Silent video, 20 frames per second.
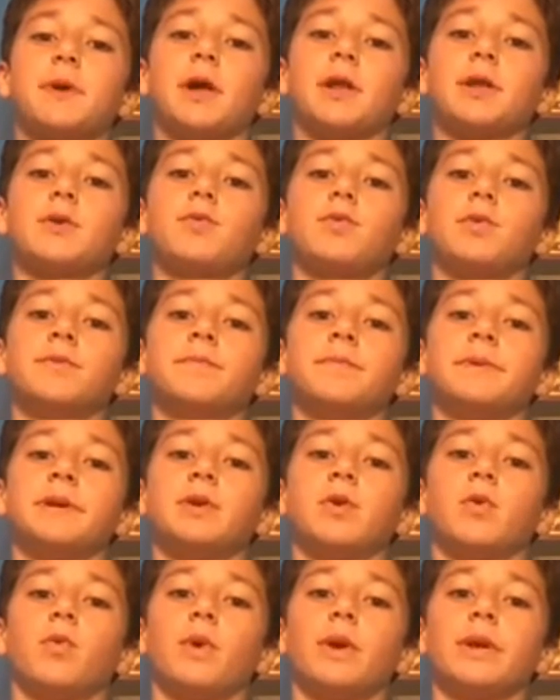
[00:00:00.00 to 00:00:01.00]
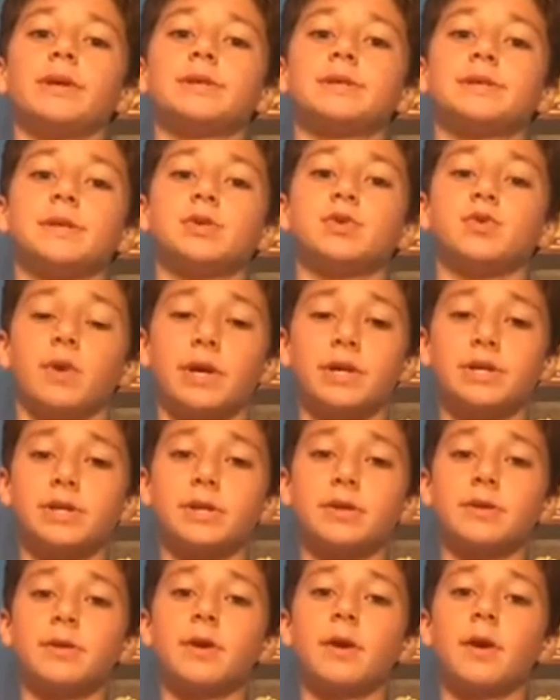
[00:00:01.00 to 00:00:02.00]
probably wouldn't be in a winning
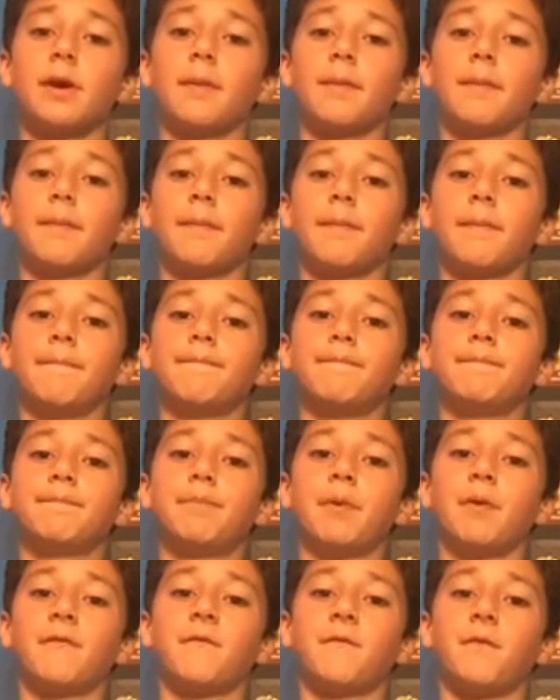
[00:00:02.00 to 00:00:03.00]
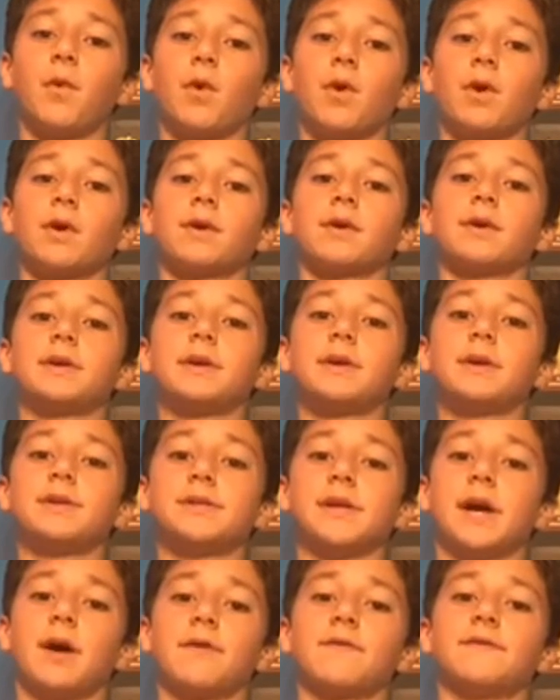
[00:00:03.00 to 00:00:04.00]
situation before
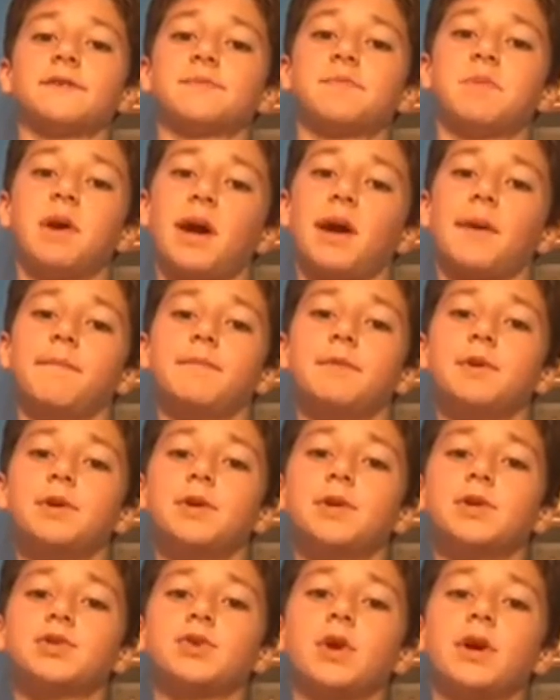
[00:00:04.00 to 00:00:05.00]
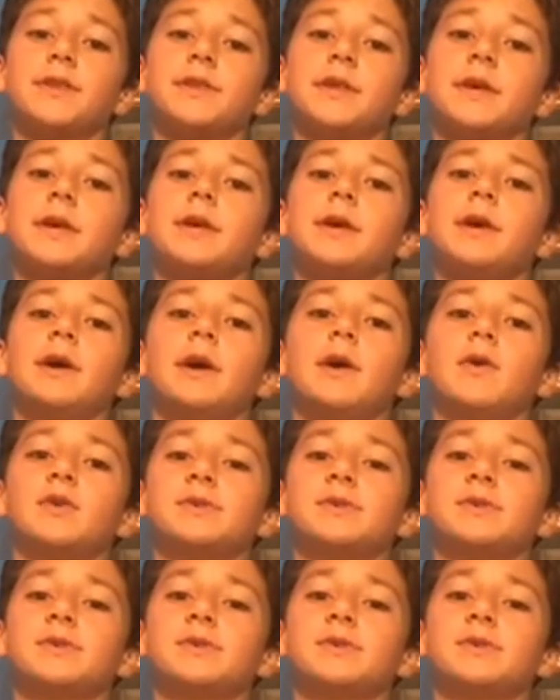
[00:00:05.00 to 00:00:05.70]
he's out of his prime. So I think it